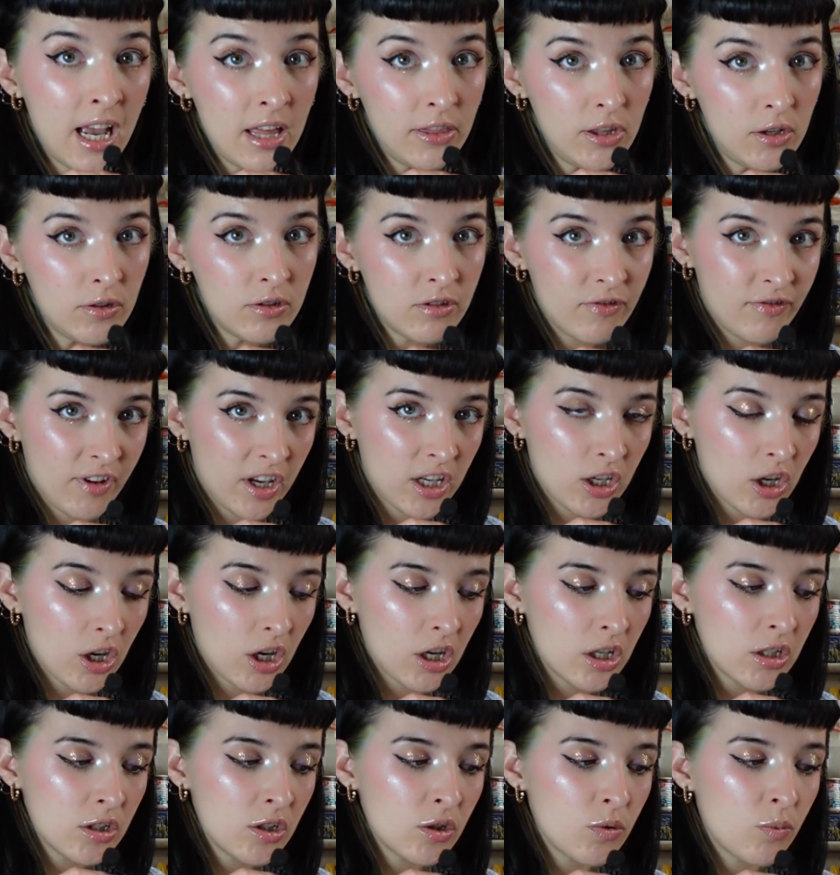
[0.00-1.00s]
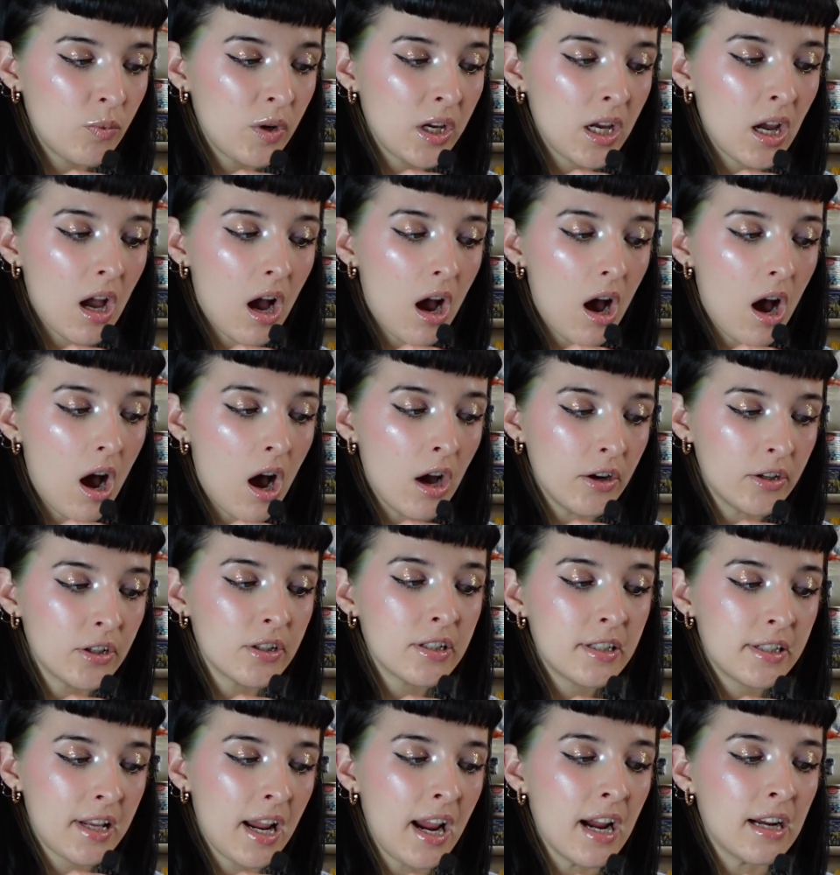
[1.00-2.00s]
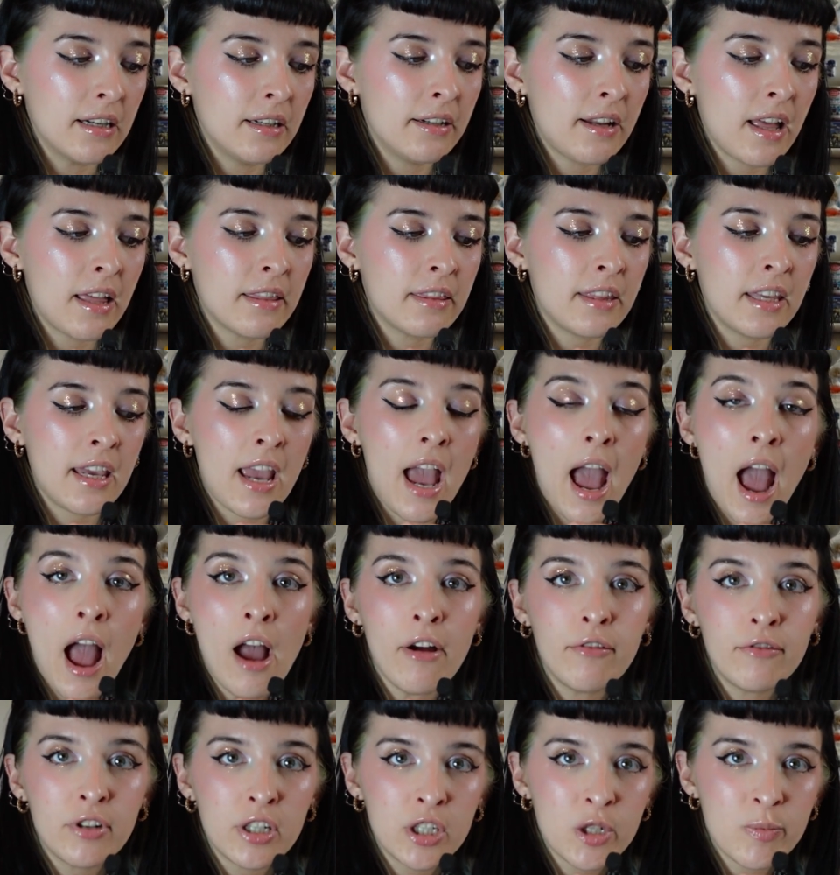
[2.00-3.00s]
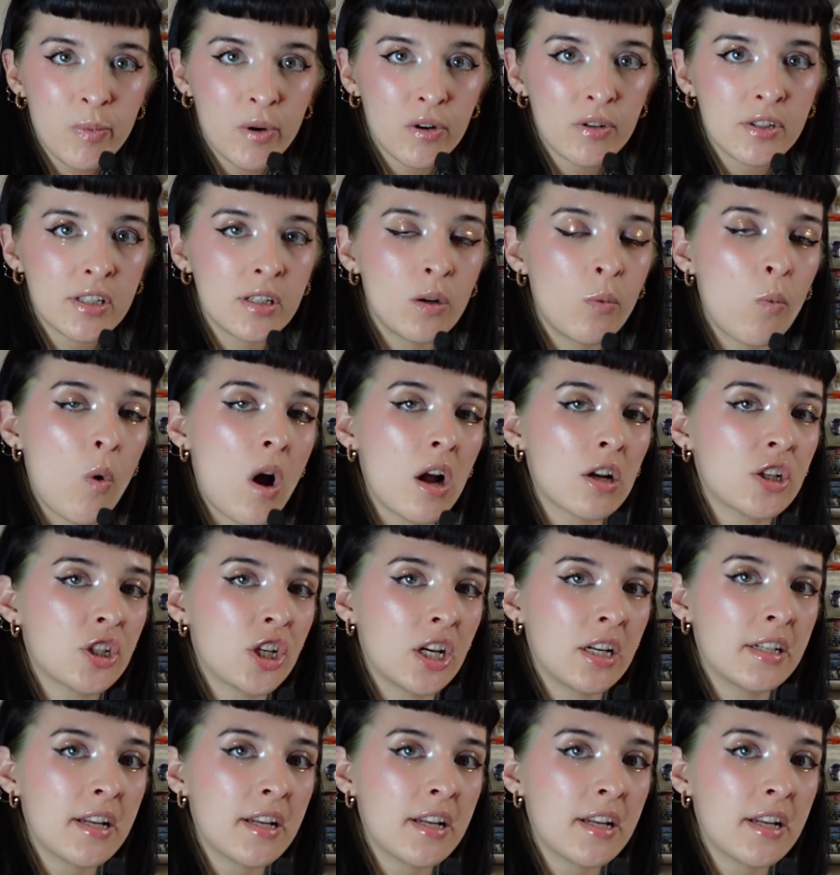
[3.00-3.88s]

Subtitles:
at those figures, we understand that the average person watching